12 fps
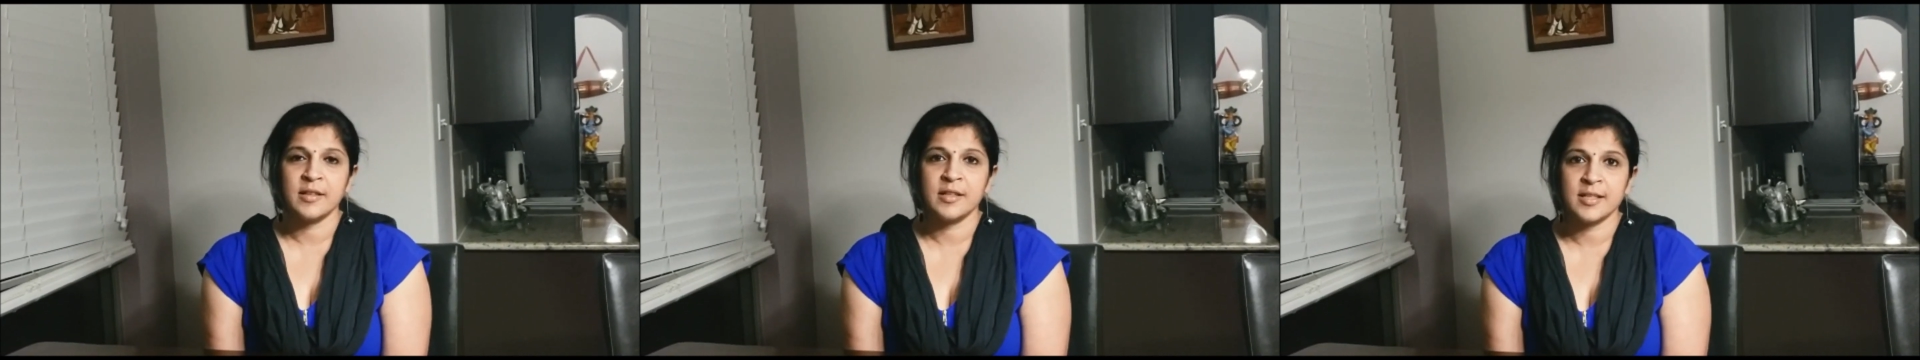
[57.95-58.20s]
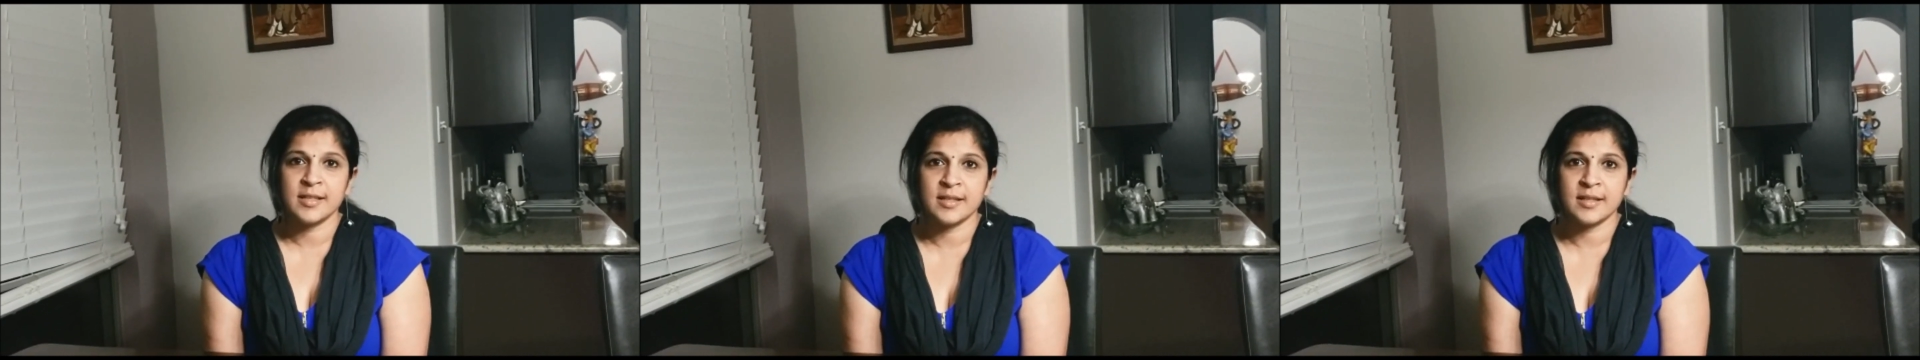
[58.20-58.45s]

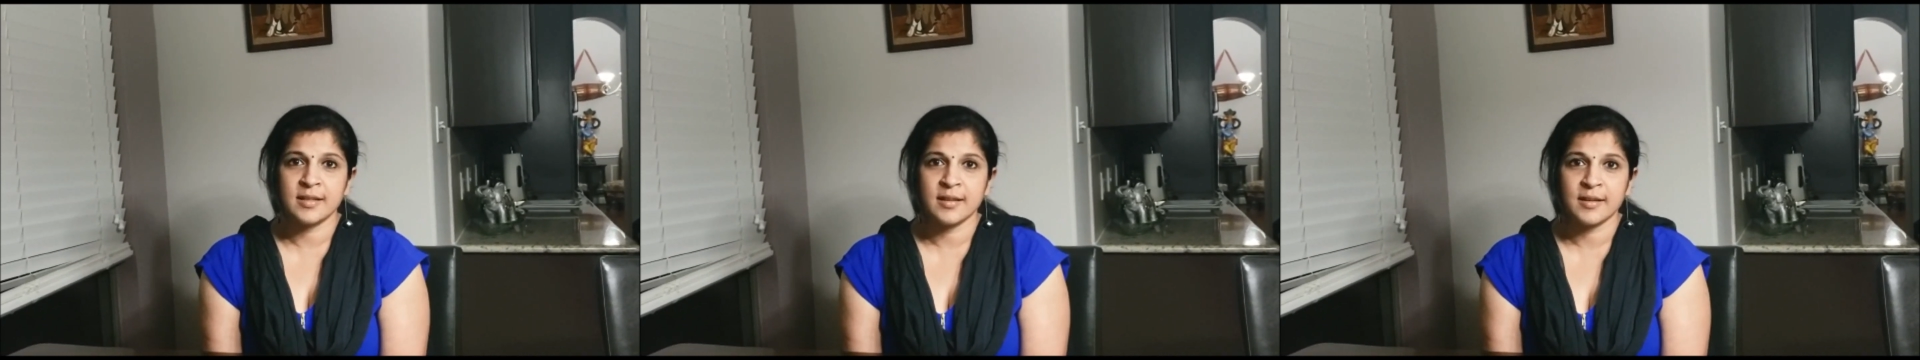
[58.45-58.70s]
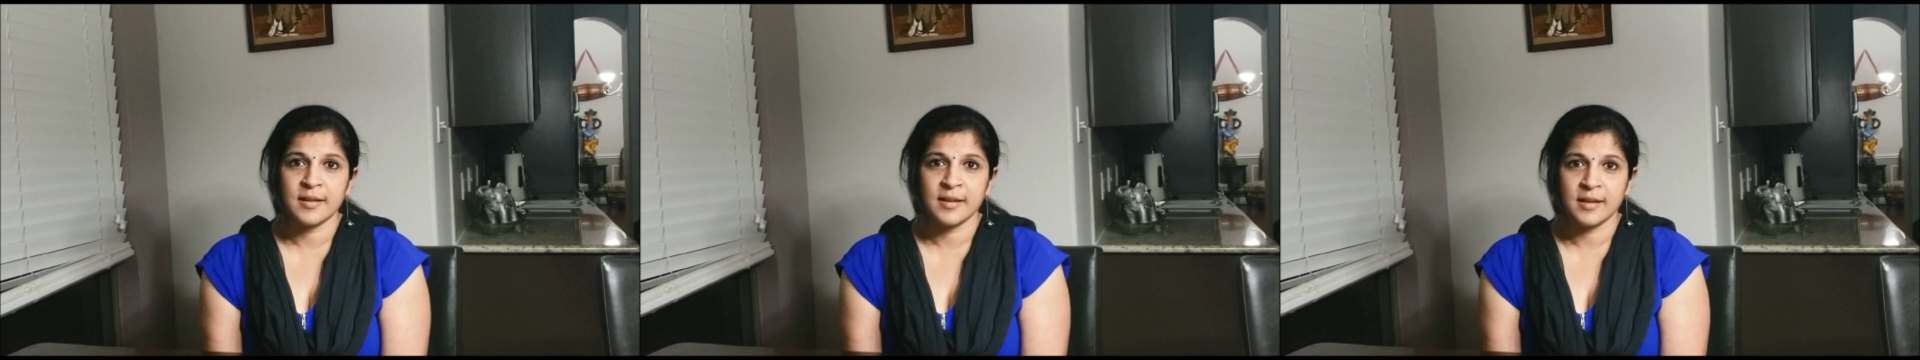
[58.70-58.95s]
this
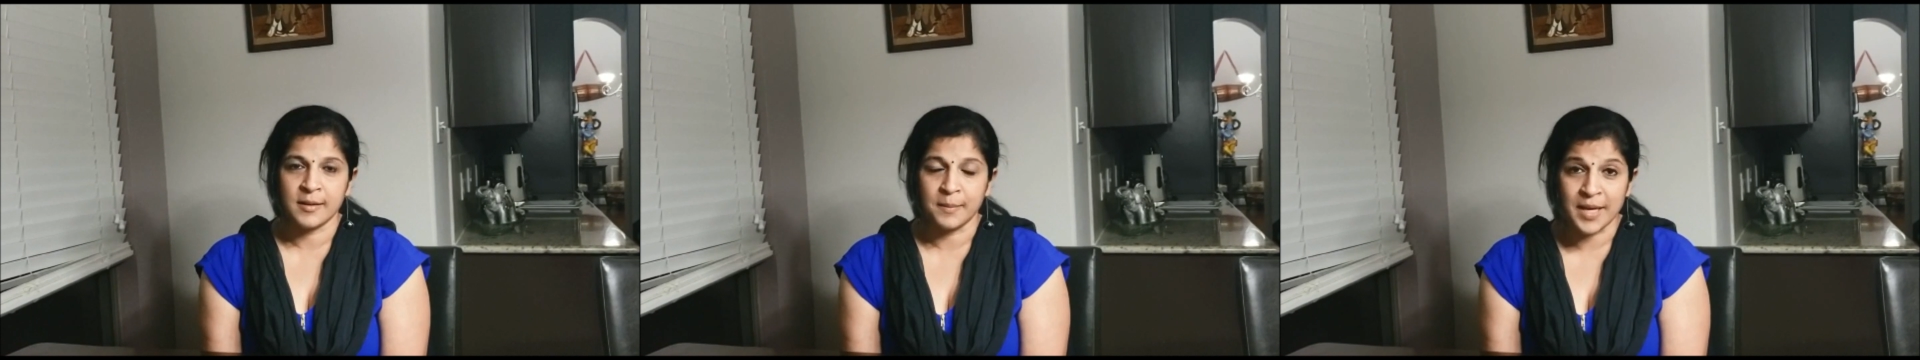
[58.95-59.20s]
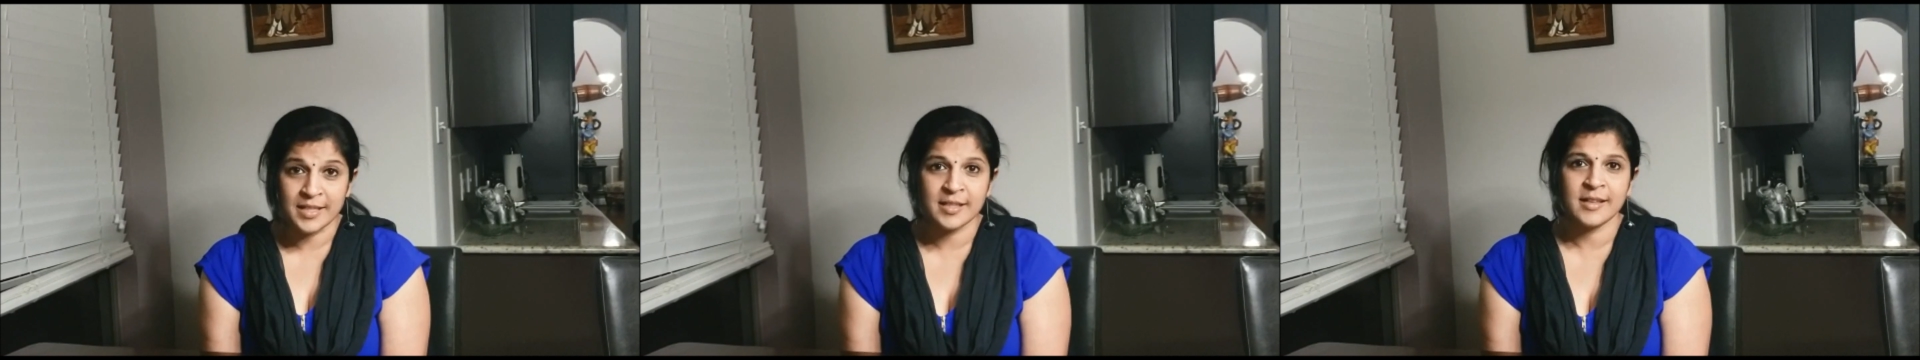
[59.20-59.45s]

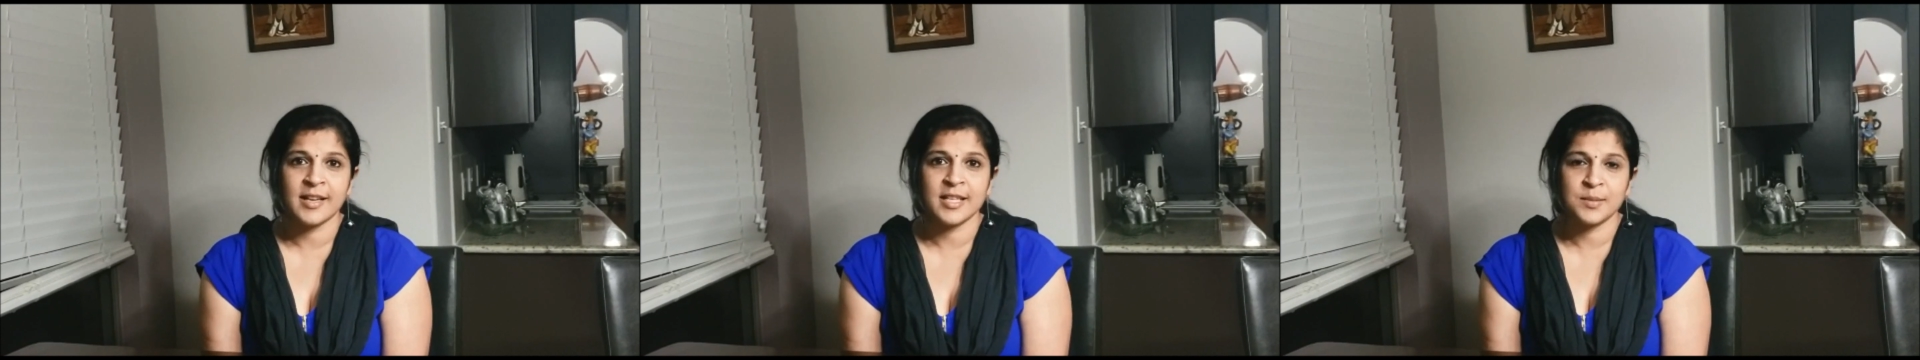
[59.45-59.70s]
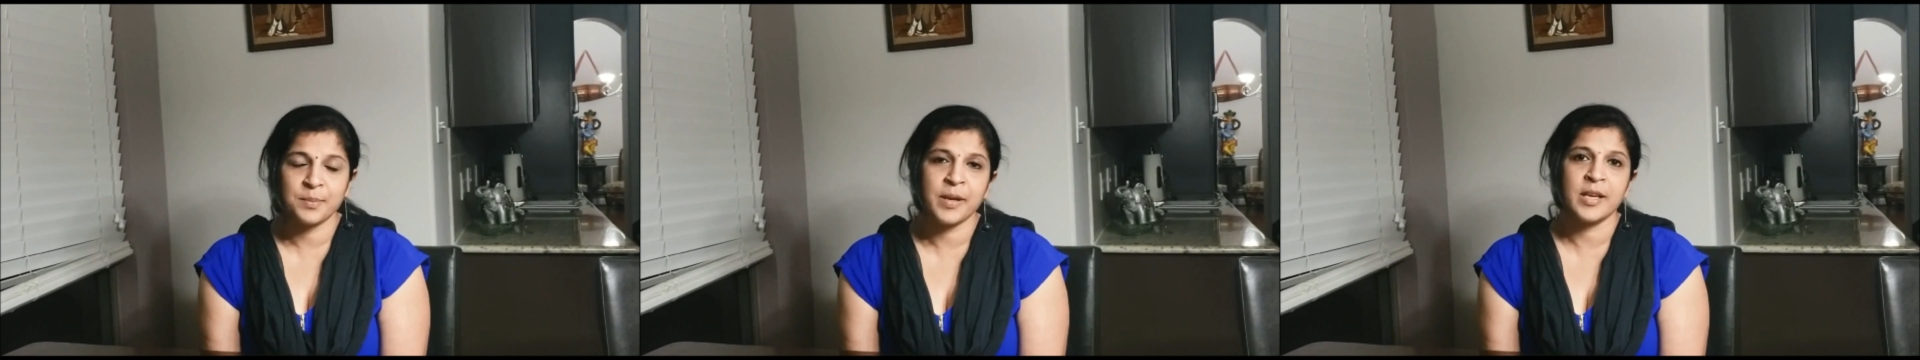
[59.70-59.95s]
Uh,
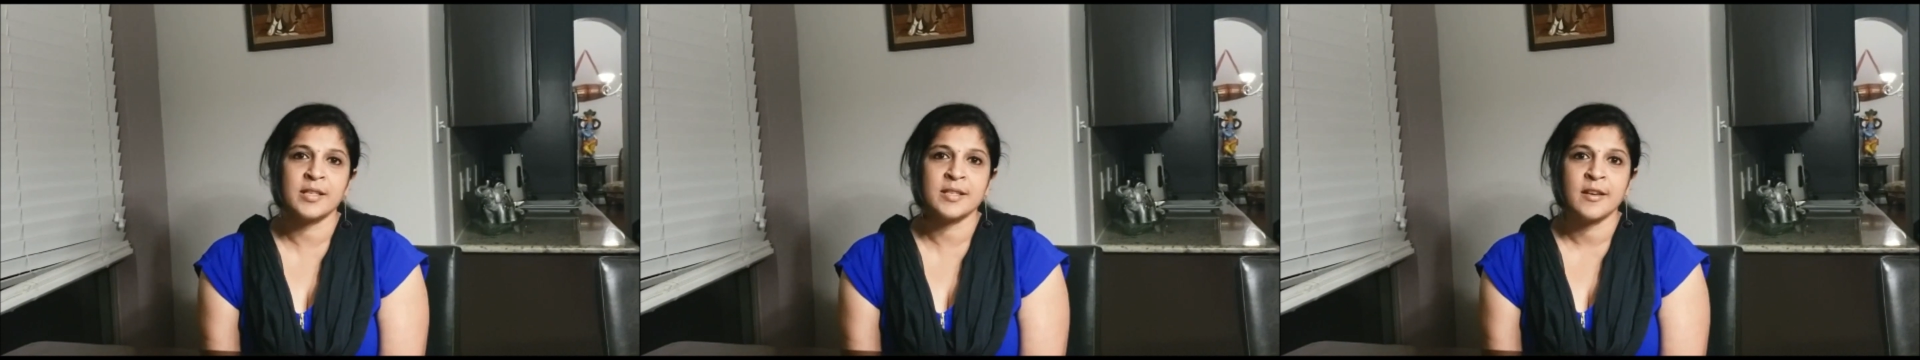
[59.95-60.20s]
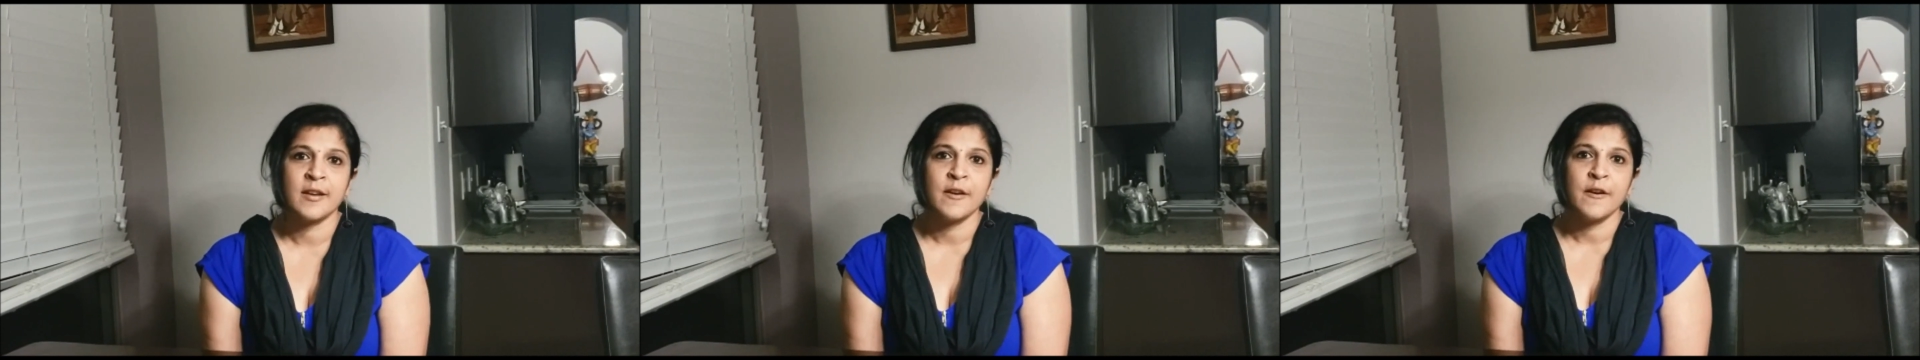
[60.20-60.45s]
Masterclass
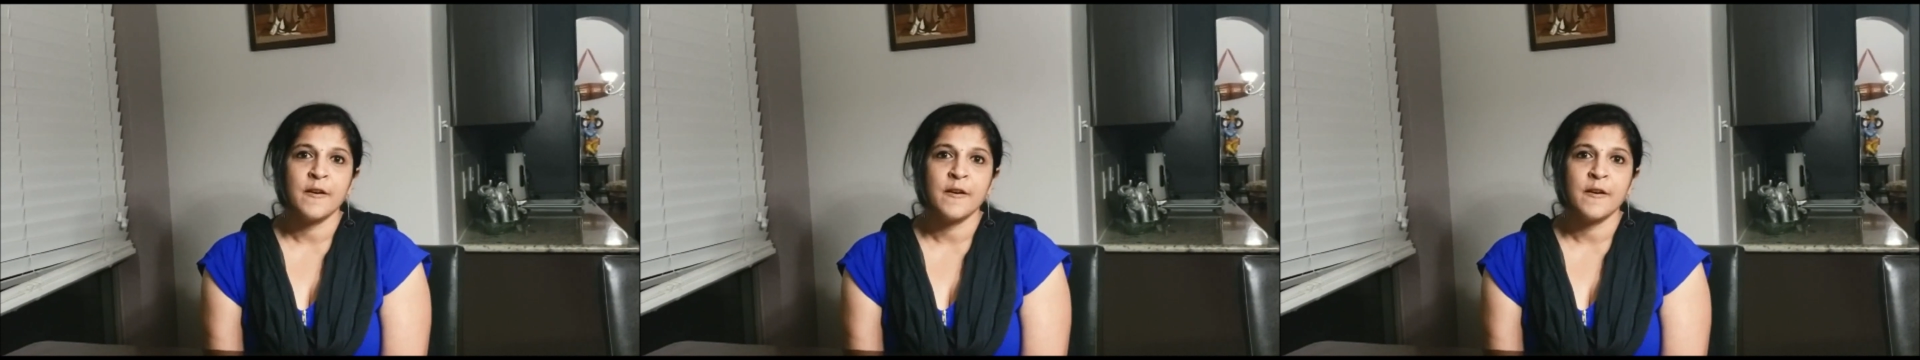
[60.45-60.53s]
Space